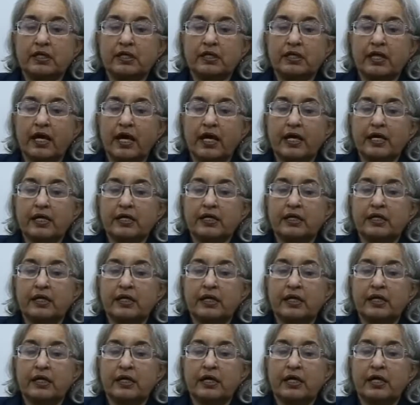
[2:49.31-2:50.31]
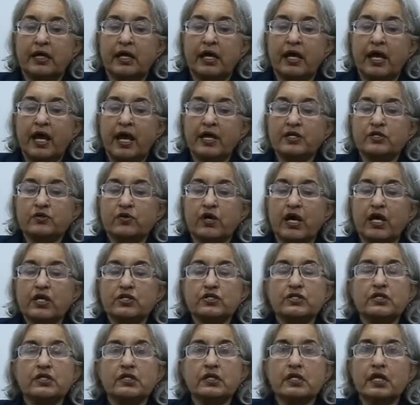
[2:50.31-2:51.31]
like
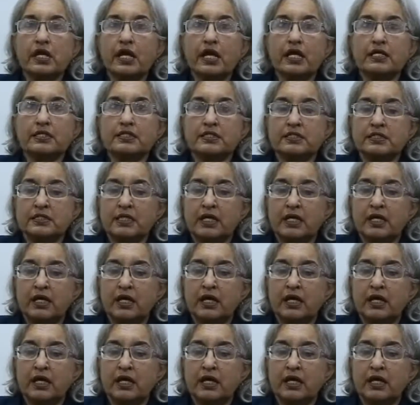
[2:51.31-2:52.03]
education is